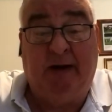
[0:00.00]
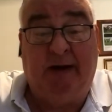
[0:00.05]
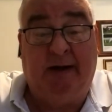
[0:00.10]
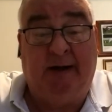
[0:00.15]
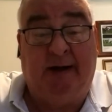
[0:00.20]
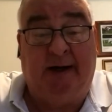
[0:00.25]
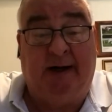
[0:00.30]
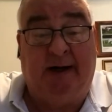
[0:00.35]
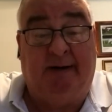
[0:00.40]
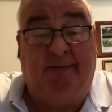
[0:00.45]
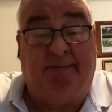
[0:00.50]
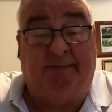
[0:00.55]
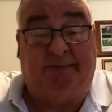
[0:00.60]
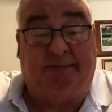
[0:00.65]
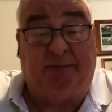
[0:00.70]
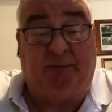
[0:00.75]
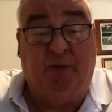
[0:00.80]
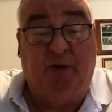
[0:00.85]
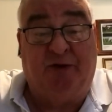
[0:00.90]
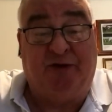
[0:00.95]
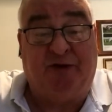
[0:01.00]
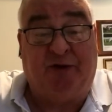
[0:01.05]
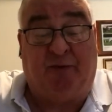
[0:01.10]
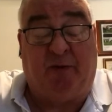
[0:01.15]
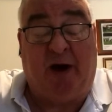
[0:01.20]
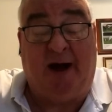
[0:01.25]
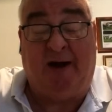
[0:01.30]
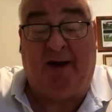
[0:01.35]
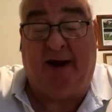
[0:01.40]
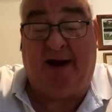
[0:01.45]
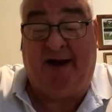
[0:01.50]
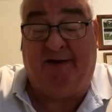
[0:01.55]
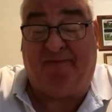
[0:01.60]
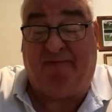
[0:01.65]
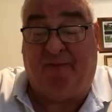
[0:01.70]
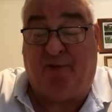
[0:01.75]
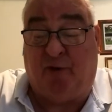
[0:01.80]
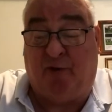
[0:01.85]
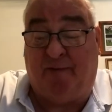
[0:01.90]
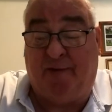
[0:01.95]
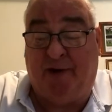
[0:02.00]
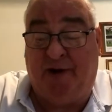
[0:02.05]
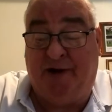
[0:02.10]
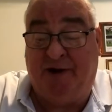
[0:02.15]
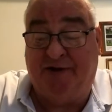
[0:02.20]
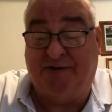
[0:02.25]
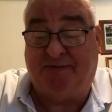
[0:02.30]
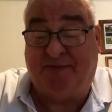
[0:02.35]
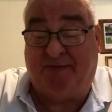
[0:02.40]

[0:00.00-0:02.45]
with the rail out 4 metres.